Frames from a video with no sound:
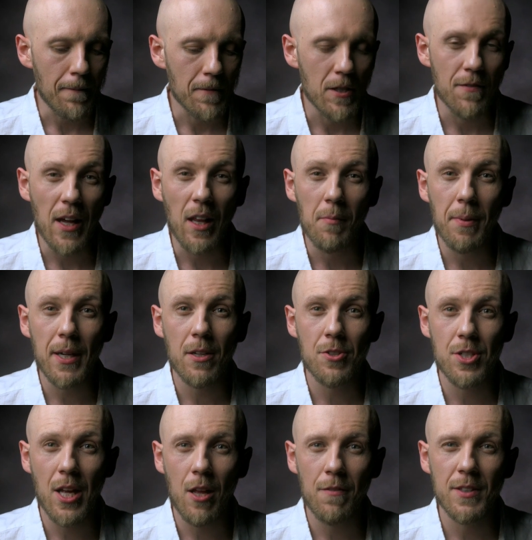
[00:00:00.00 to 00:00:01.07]
developing
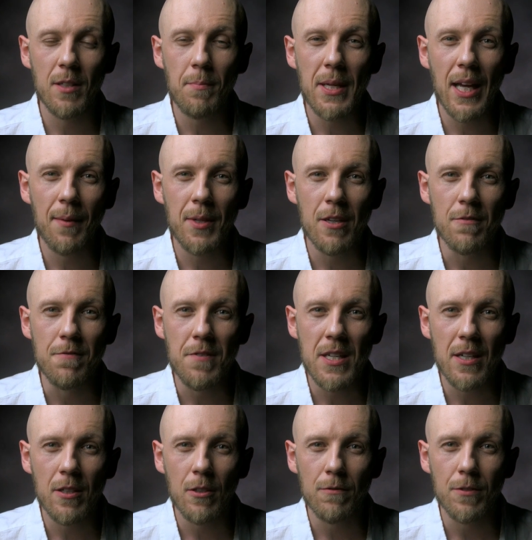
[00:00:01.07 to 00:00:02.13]
yourself and then becoming a
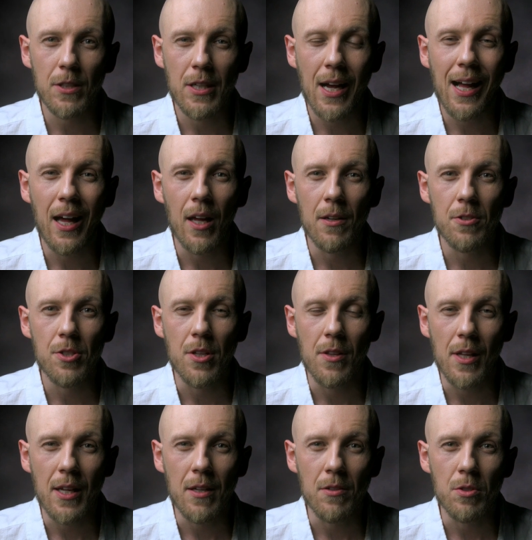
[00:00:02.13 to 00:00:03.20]
vehicle for God to
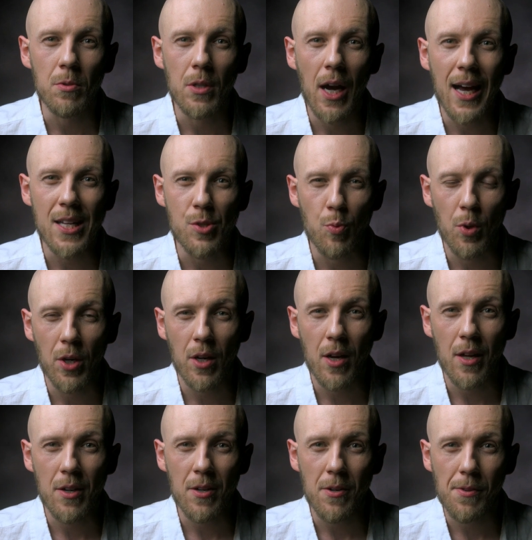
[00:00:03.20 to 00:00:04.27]
then do God's work
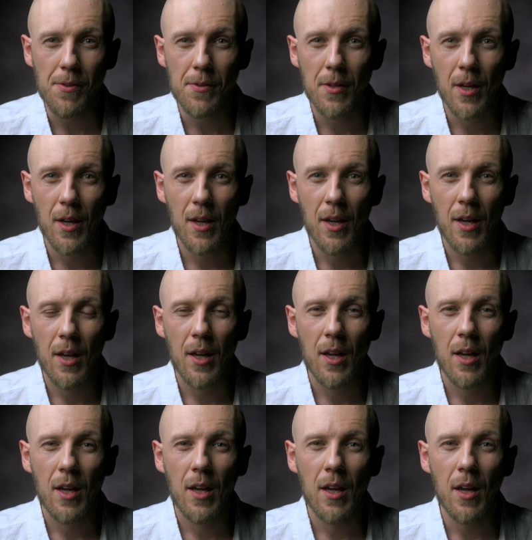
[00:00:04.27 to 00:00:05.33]
on earth
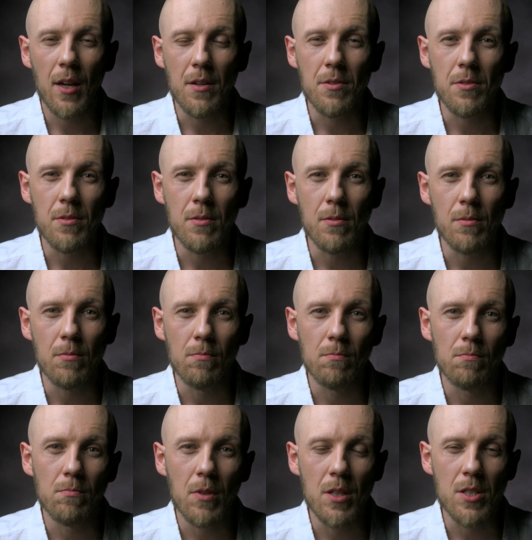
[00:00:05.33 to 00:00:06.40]
and to
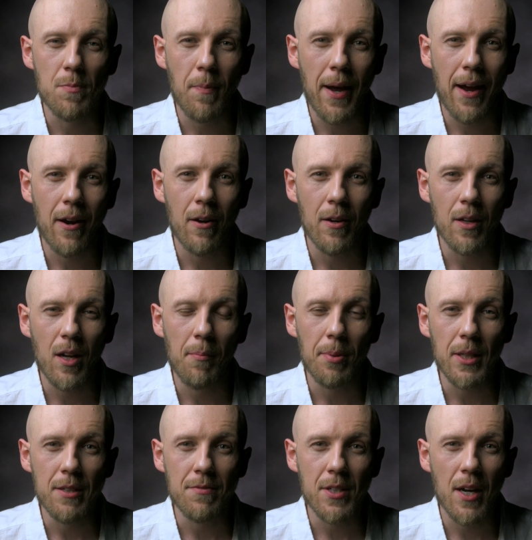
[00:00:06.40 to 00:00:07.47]
inspire and
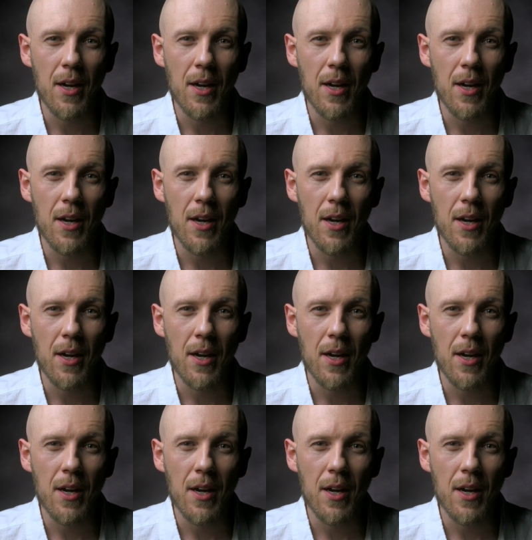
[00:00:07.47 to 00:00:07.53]
uplift